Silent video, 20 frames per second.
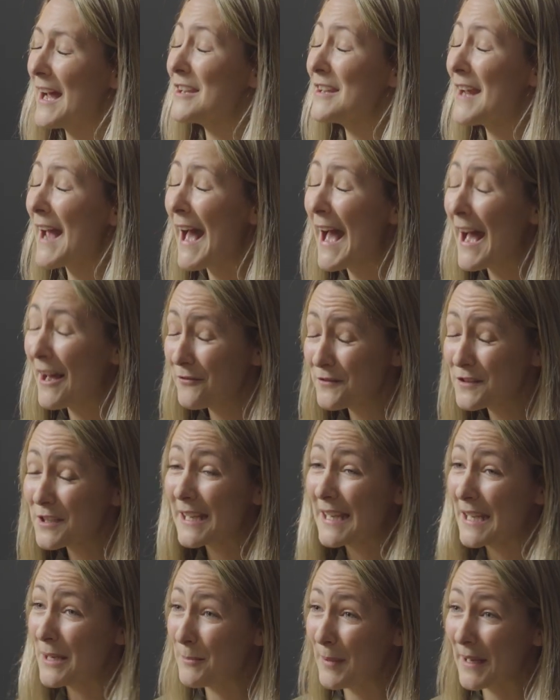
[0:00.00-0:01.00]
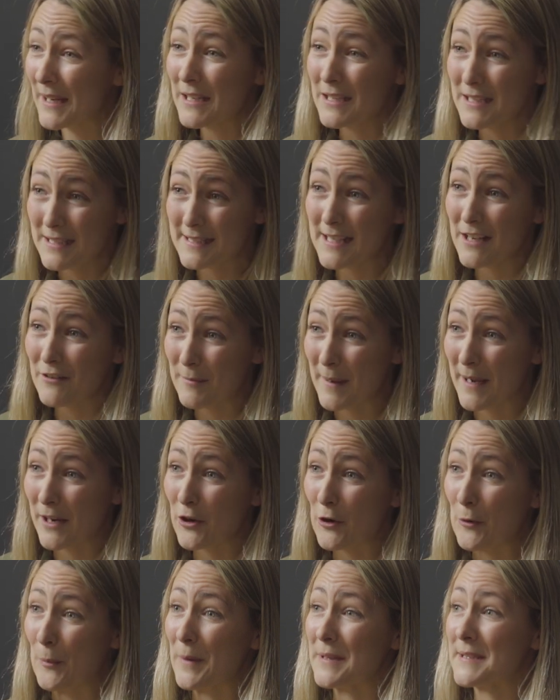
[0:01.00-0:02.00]
And you have to keep picking yourself
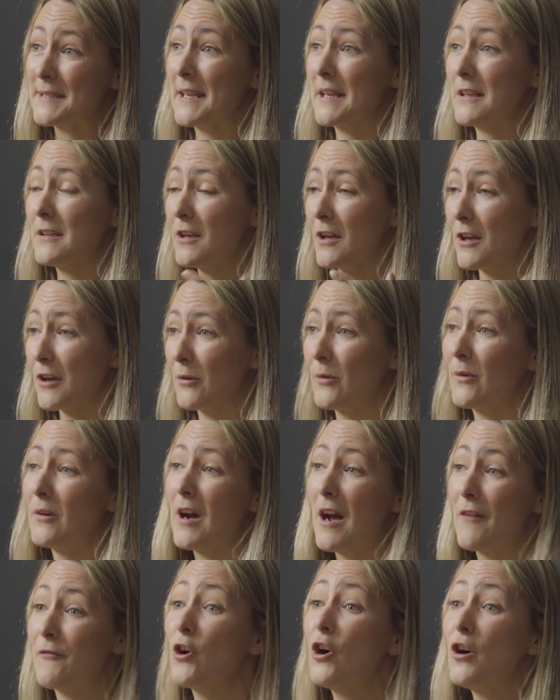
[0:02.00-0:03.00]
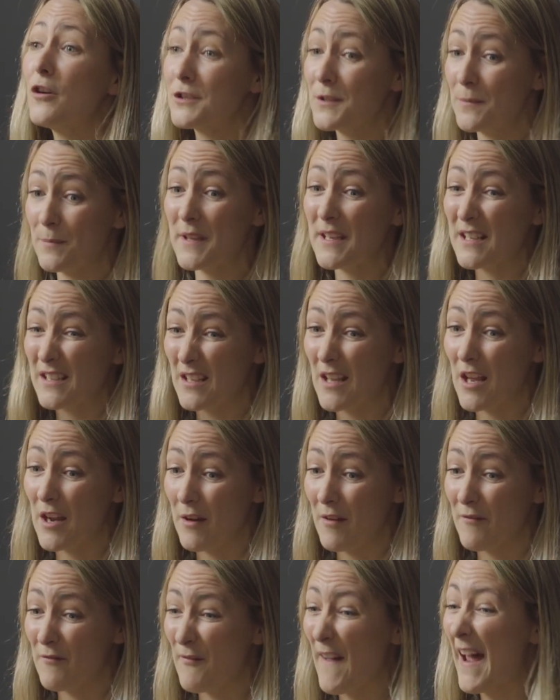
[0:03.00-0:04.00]
back up and saying, no, I've got something
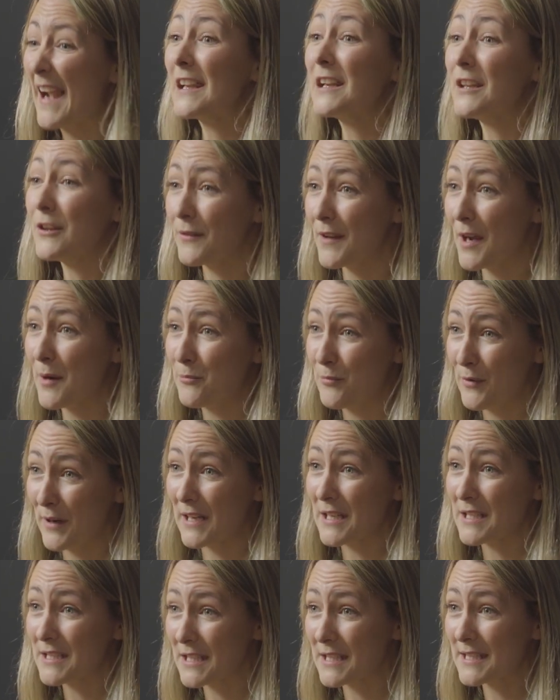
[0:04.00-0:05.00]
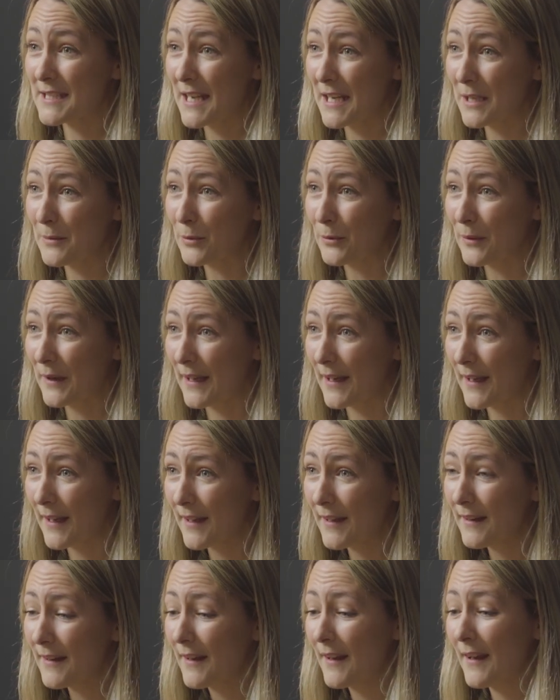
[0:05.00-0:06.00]
at value that I'm bringing to the table
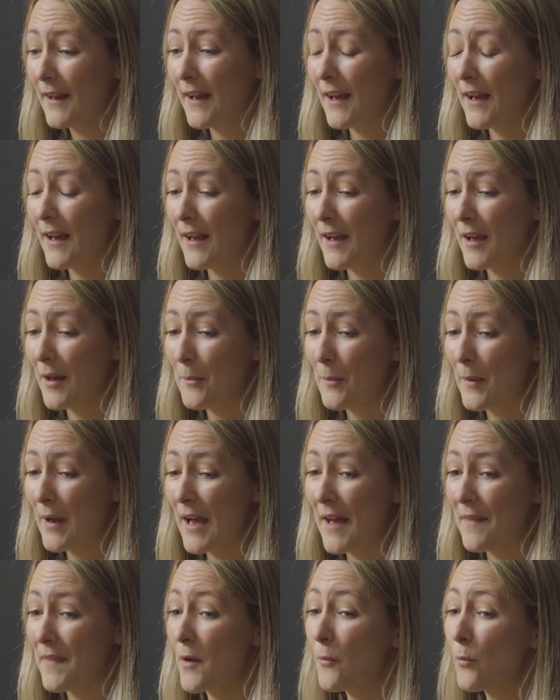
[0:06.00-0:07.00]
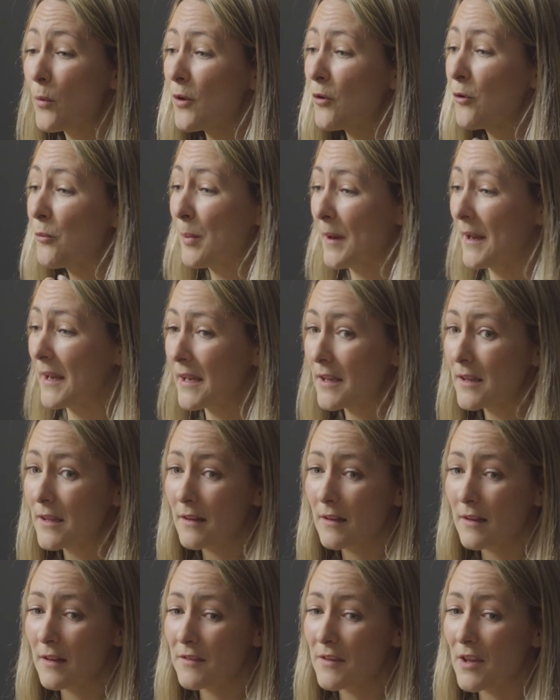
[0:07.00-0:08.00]
here. And there will be
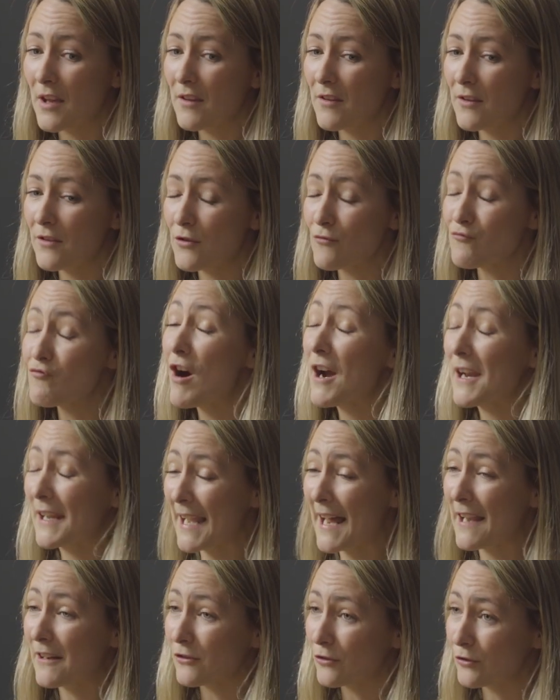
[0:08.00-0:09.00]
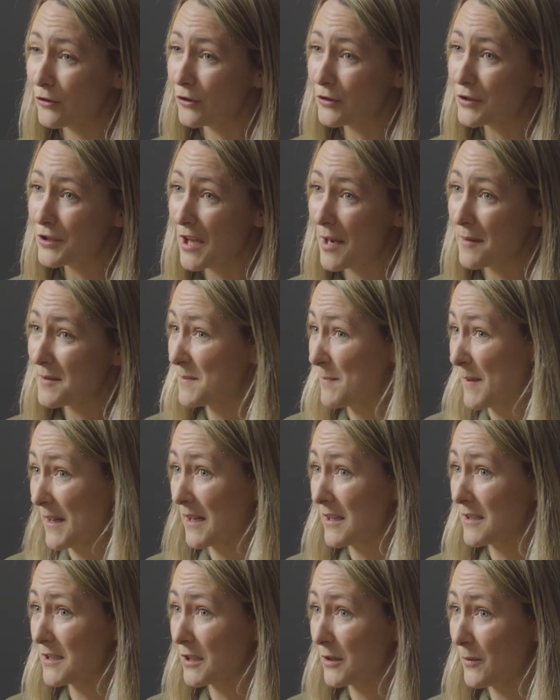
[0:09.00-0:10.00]
the right landlord that I'm
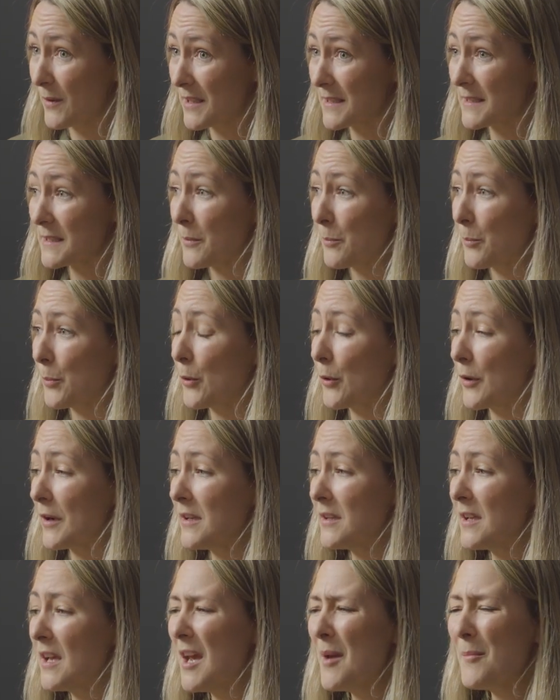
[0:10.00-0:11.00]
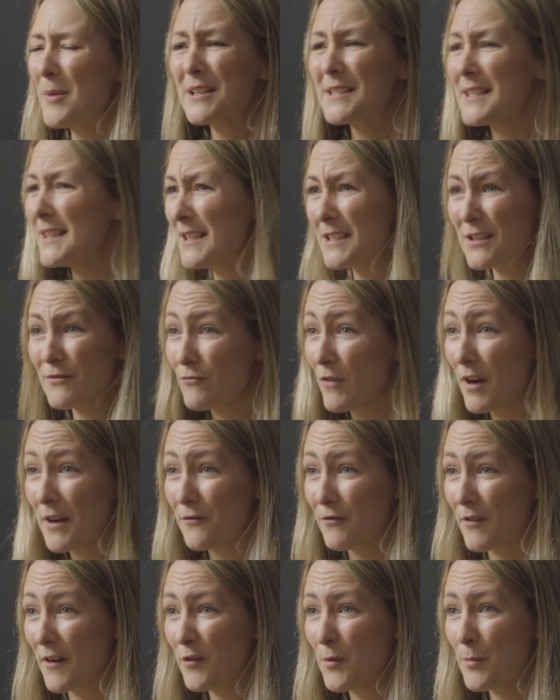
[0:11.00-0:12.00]
speaking to at some point, because it isn't right
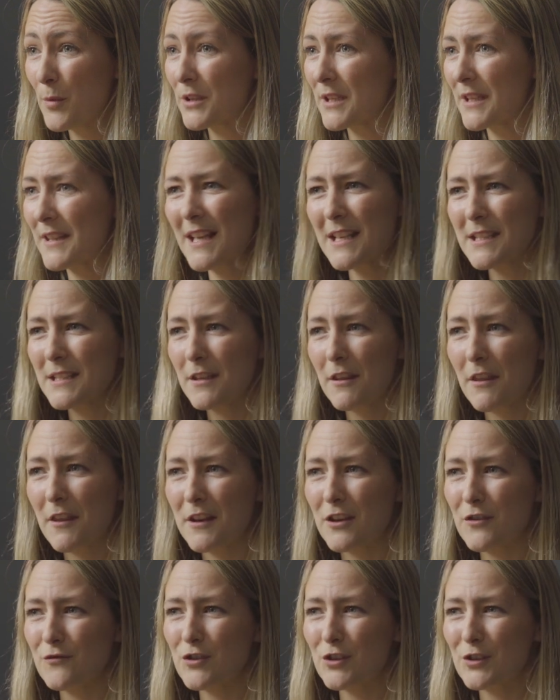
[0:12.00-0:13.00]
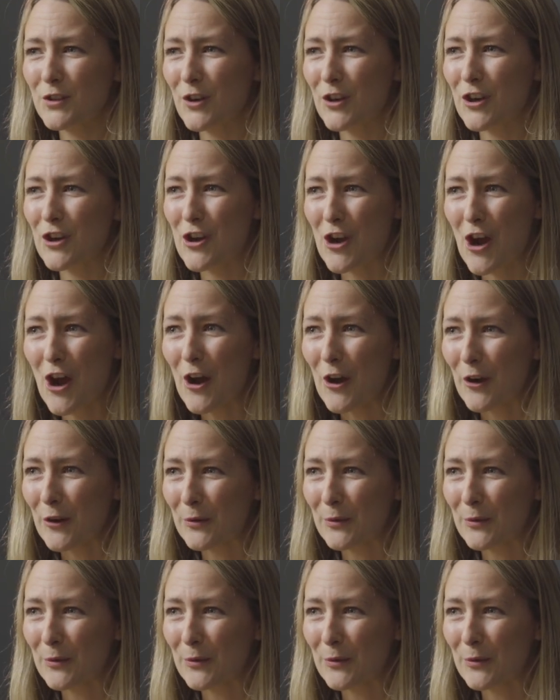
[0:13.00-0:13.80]
for everybody. And that's the other thing, you've just got to know.